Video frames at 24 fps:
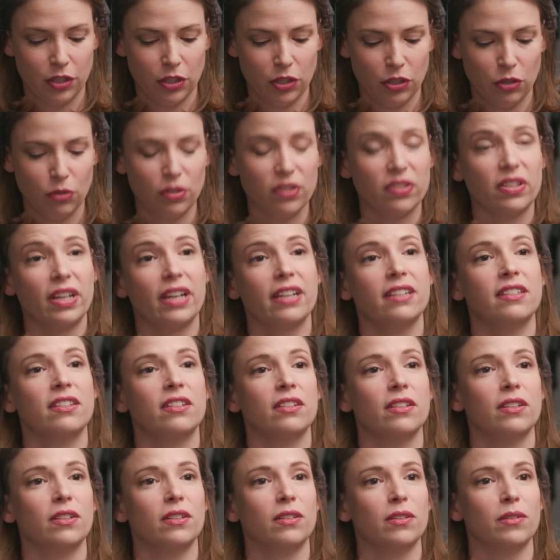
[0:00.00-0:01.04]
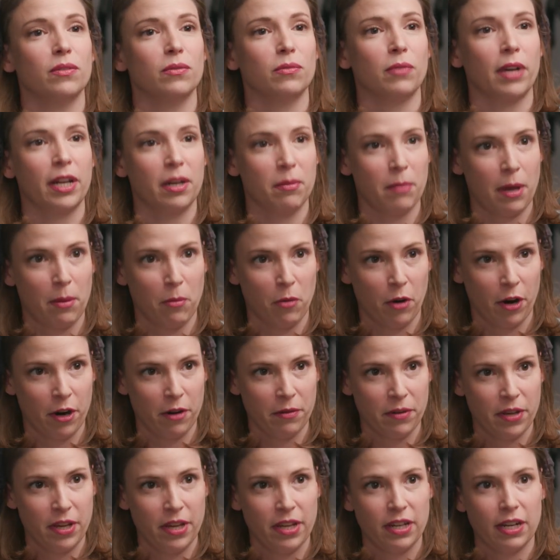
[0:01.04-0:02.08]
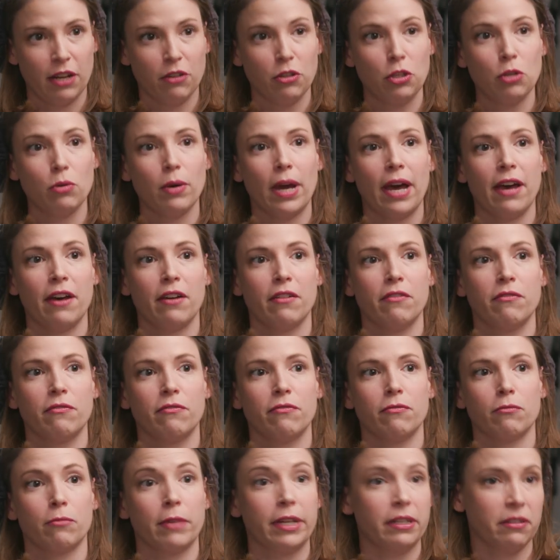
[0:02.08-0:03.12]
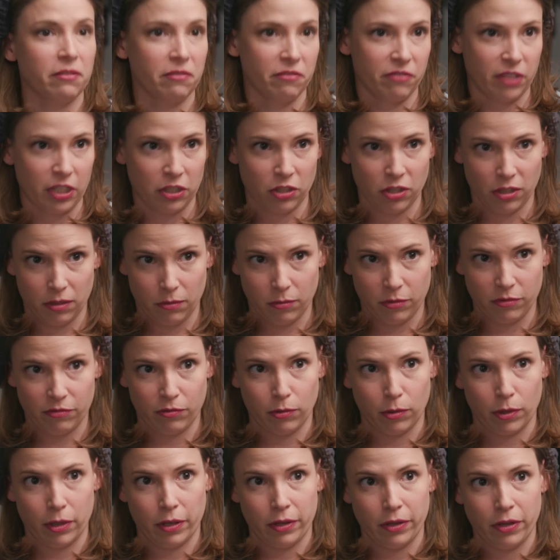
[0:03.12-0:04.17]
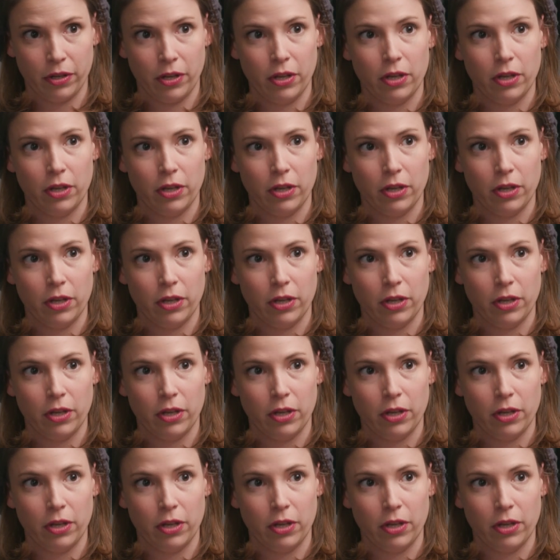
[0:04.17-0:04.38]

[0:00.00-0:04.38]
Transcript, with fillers: you decide to write a memoir. Now you have written fiction before.